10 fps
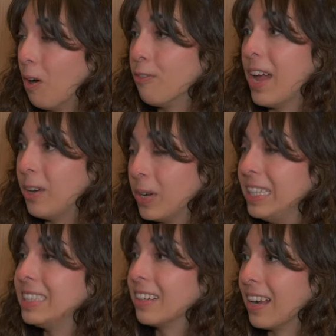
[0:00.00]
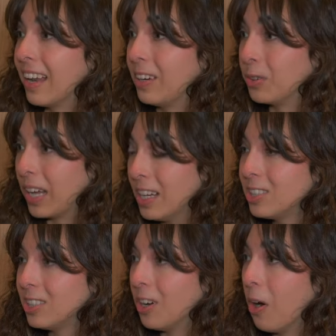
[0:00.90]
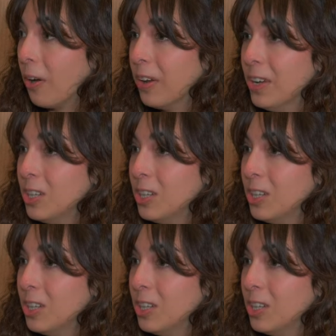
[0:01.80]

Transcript: of edu- internal education